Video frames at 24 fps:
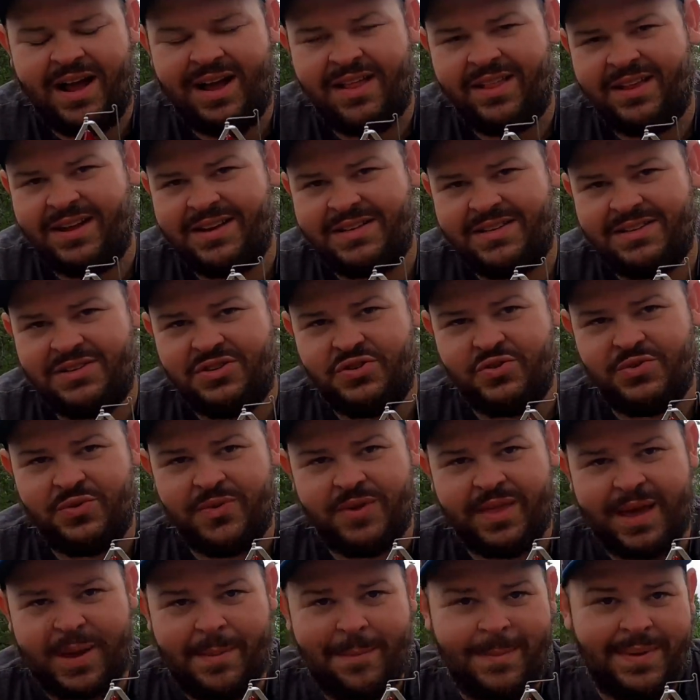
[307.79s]
I like to do it
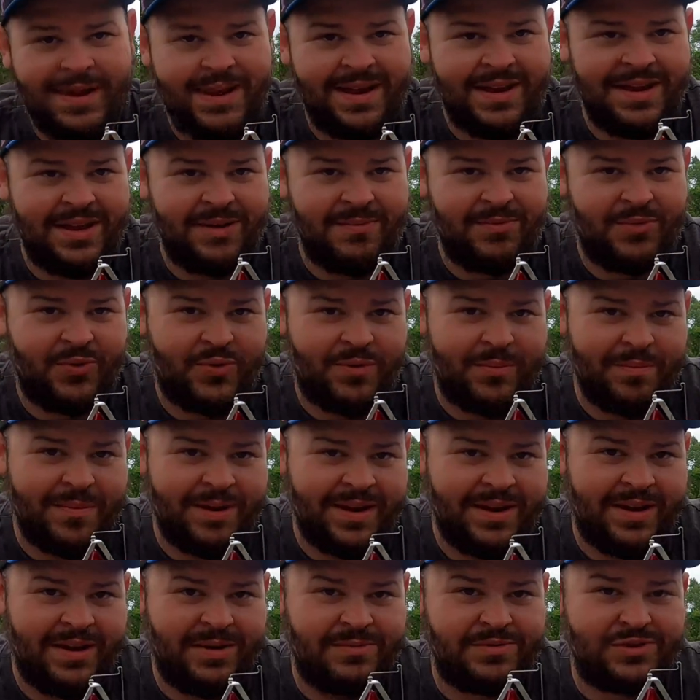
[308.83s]
with a medium to a
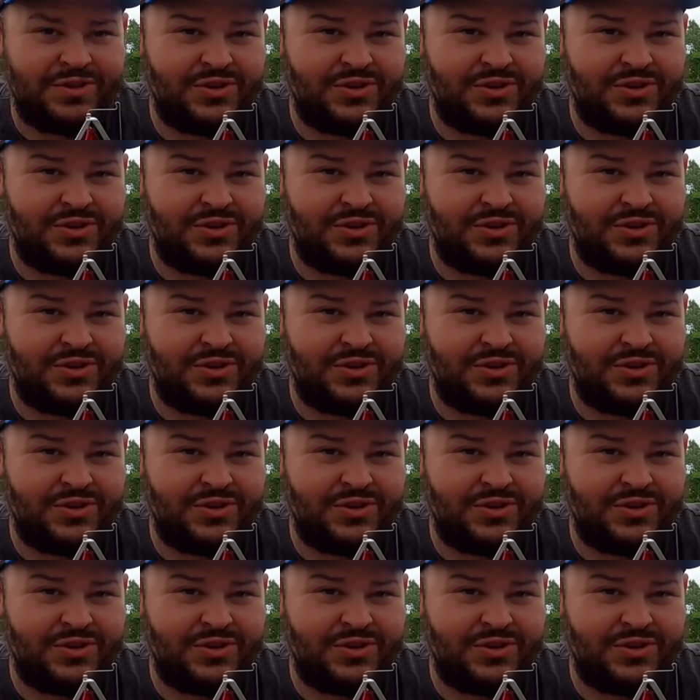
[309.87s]
medium